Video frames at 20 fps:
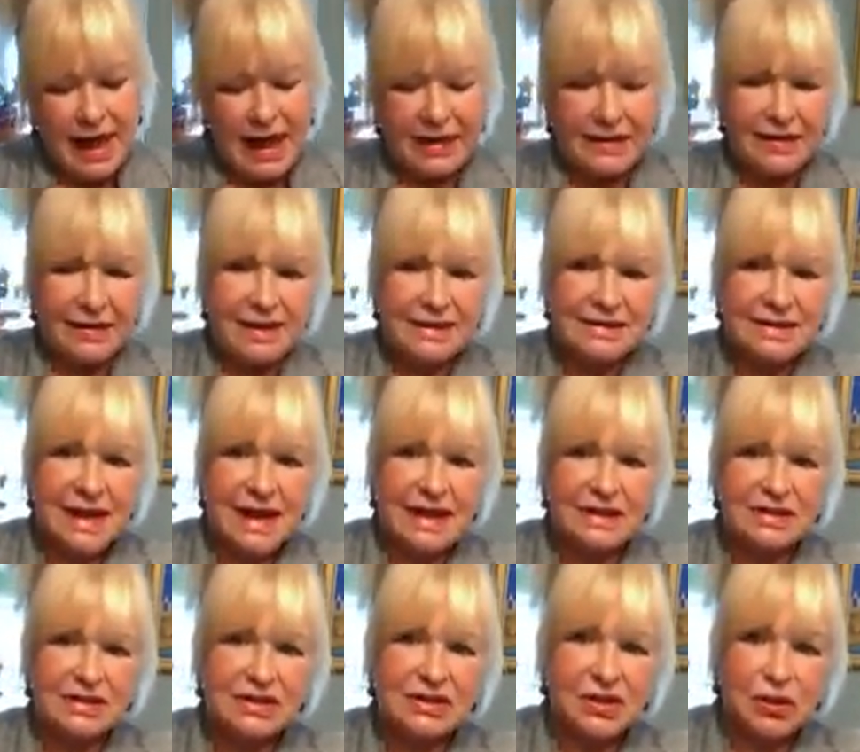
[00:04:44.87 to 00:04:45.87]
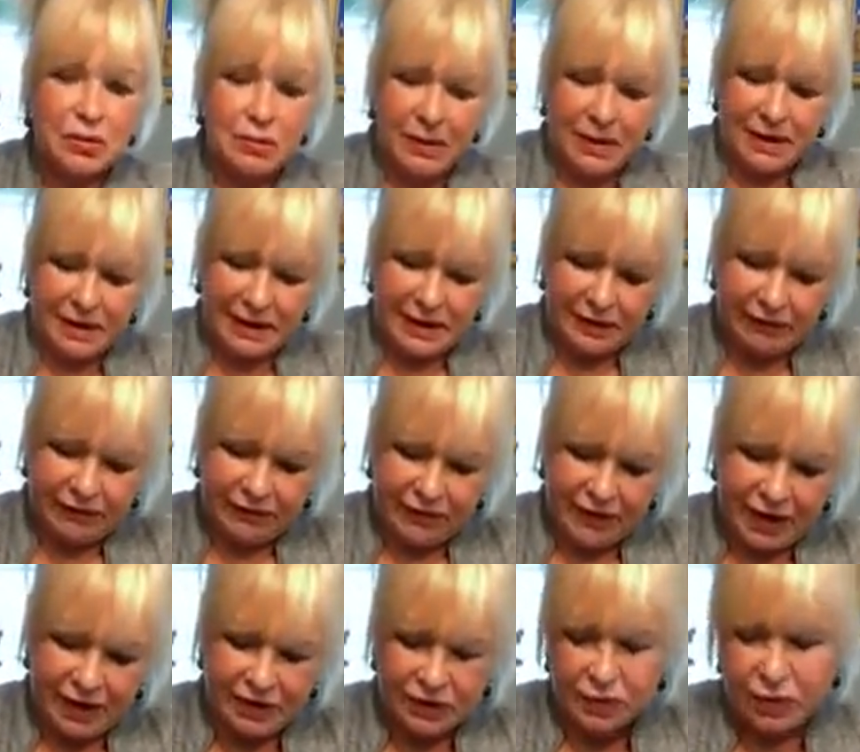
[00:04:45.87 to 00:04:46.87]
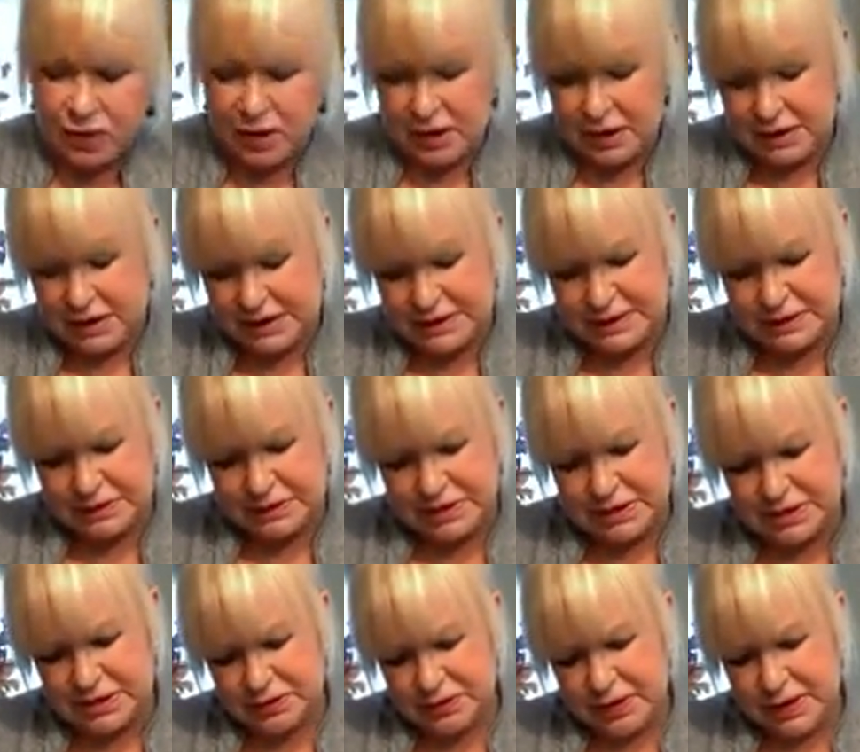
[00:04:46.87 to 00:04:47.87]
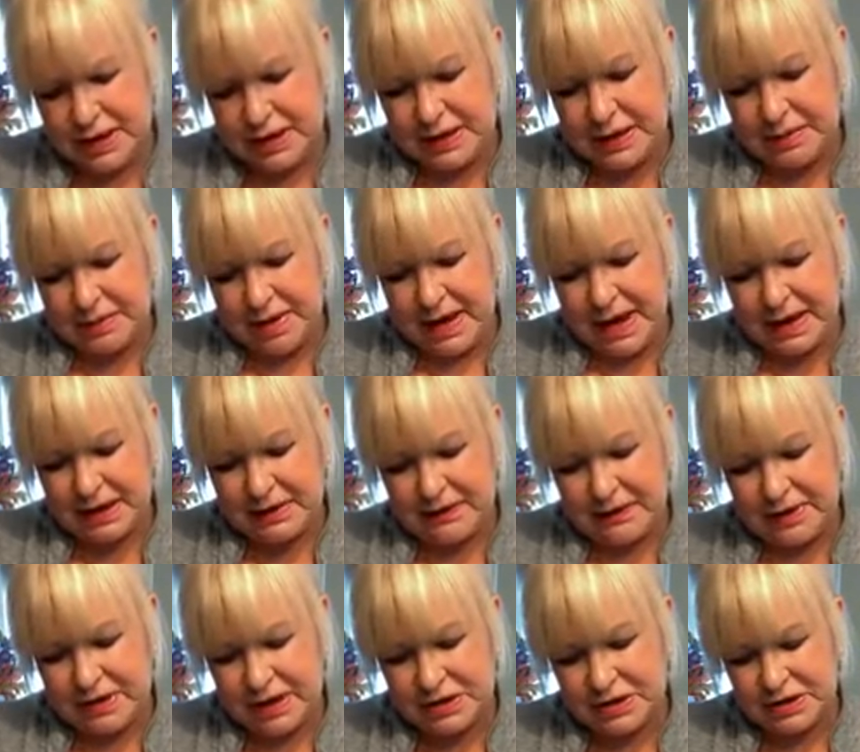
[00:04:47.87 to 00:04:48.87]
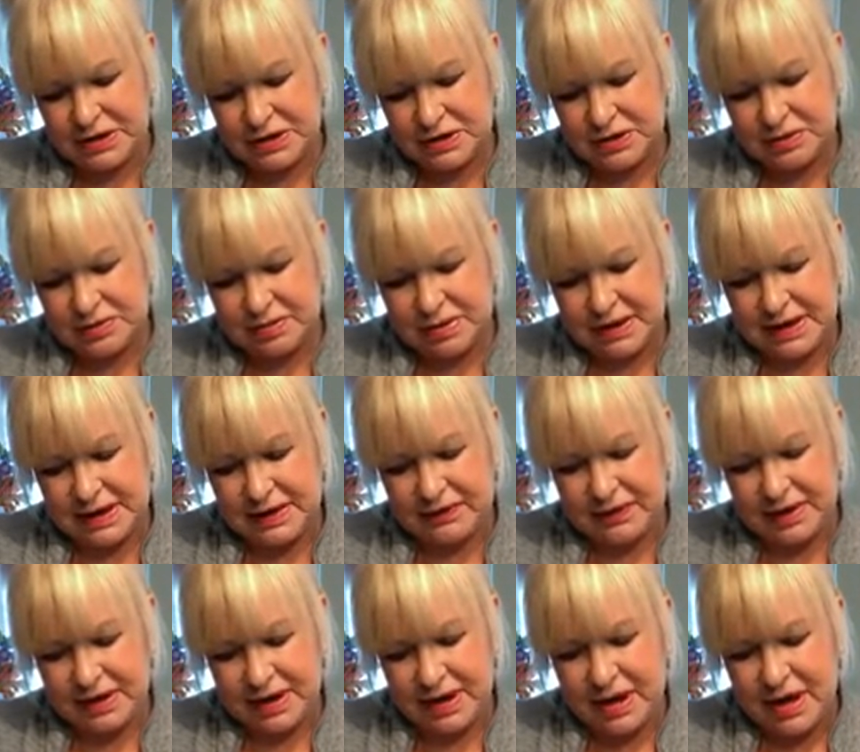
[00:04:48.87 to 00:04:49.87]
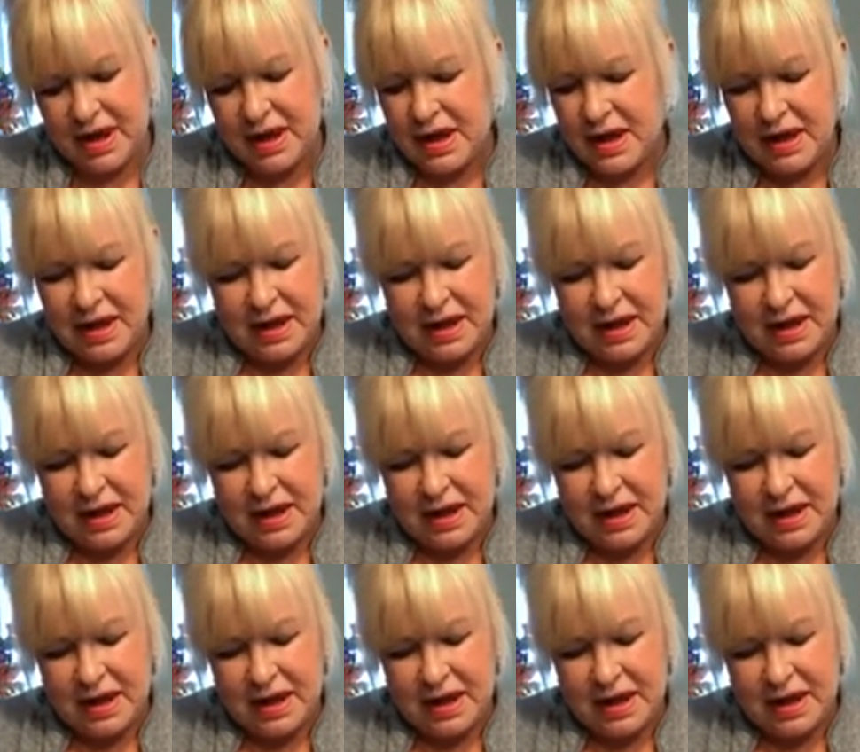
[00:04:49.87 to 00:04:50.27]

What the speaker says: And this has so many fine qualities. I was just reading the back of it and I just couldn't believe it.